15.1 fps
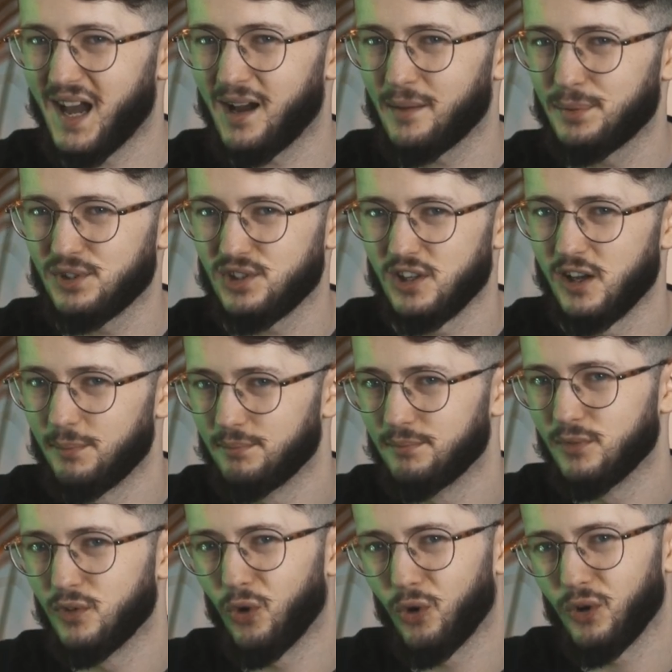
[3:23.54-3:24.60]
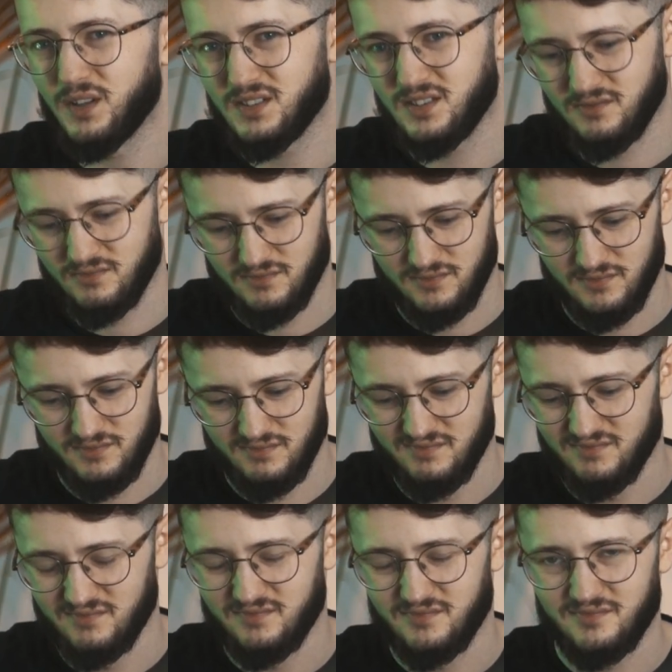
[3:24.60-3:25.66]
aperture noise,
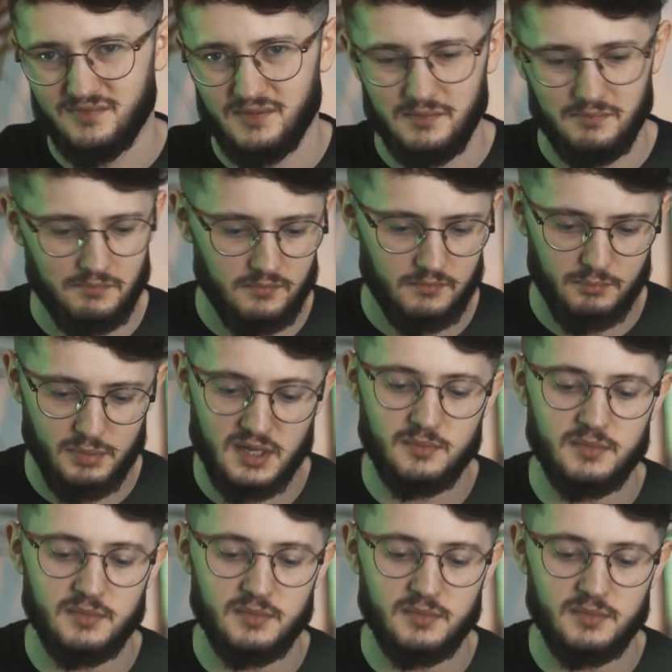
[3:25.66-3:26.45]
but